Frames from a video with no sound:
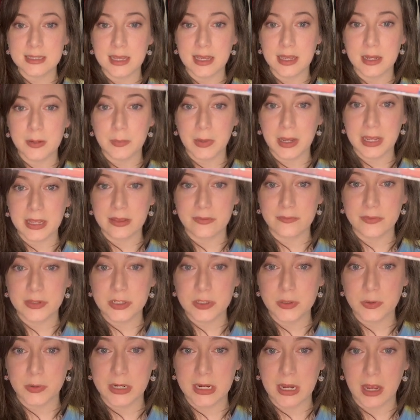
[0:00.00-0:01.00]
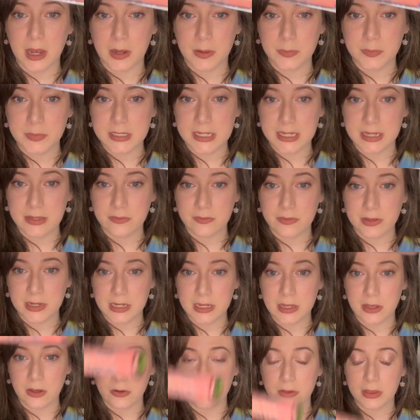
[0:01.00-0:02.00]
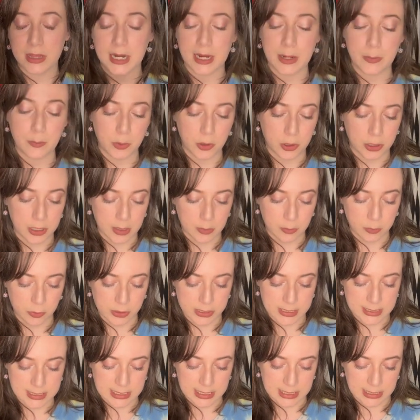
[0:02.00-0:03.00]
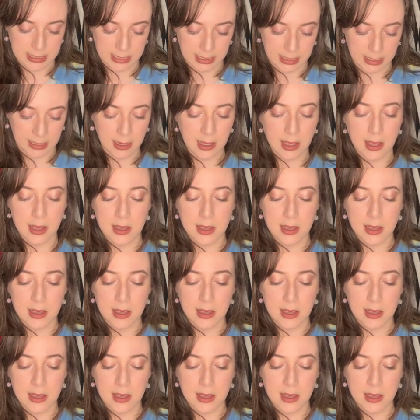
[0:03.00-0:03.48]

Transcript: in my inventory update video that I put up recently,